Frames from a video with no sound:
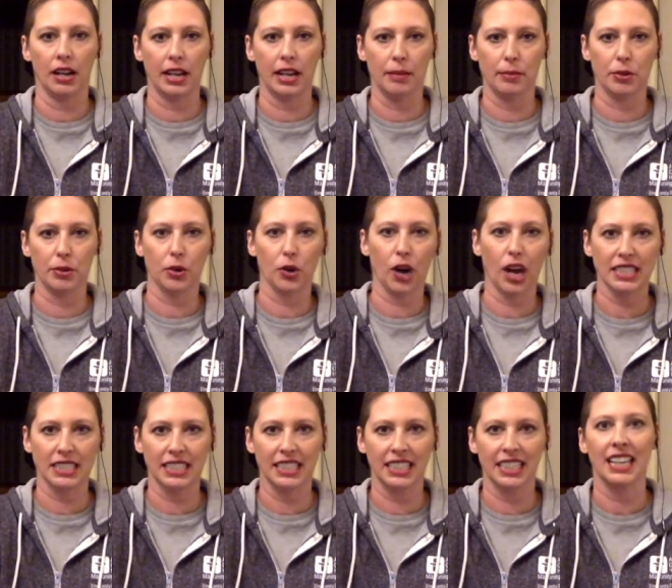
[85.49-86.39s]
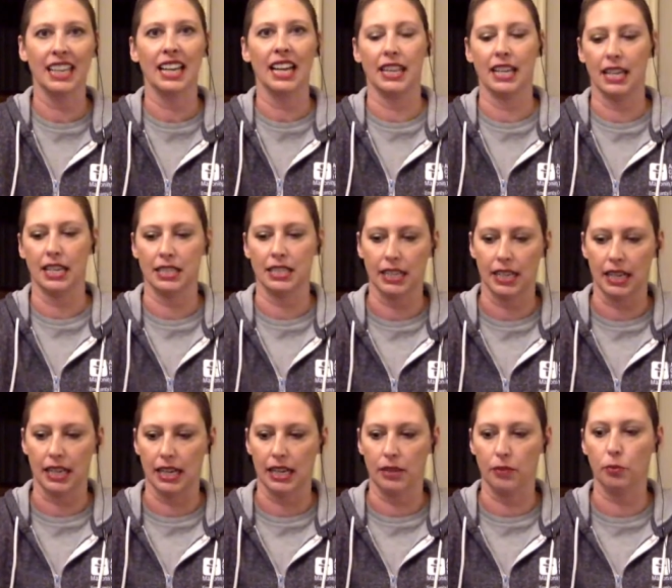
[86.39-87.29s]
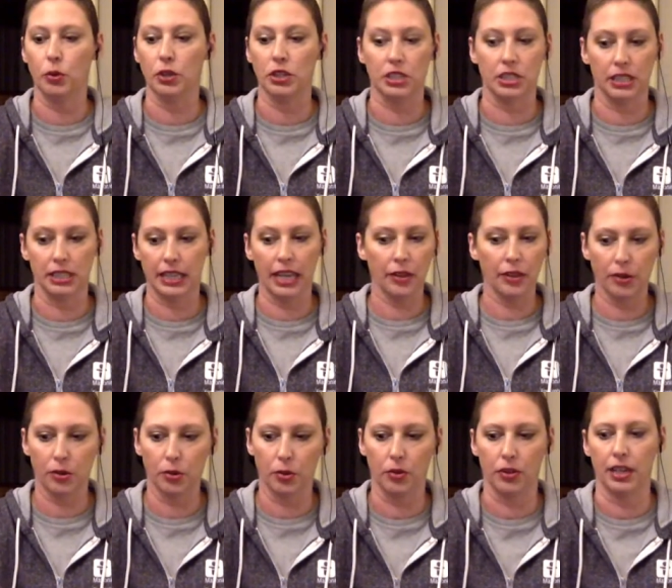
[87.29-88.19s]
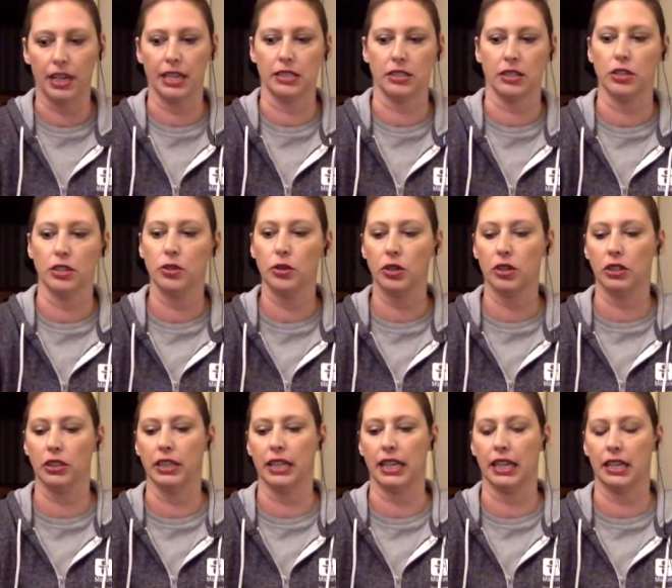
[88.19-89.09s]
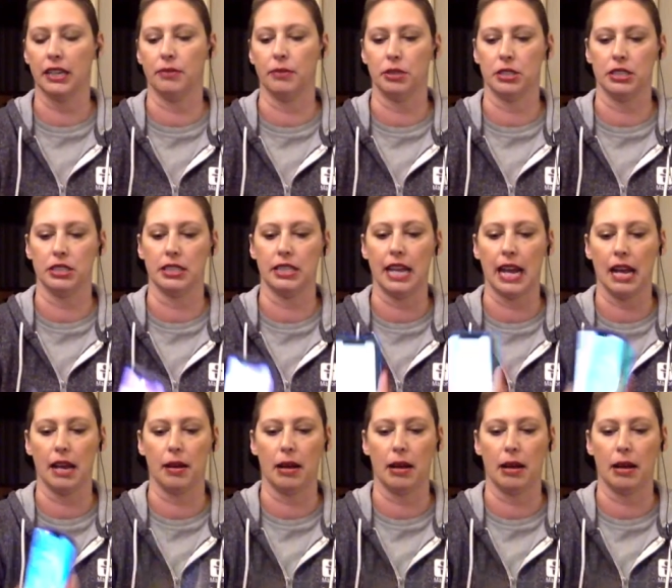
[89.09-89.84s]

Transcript: animal crossing that uh, which the other cool thing is on NookLink which is the uh,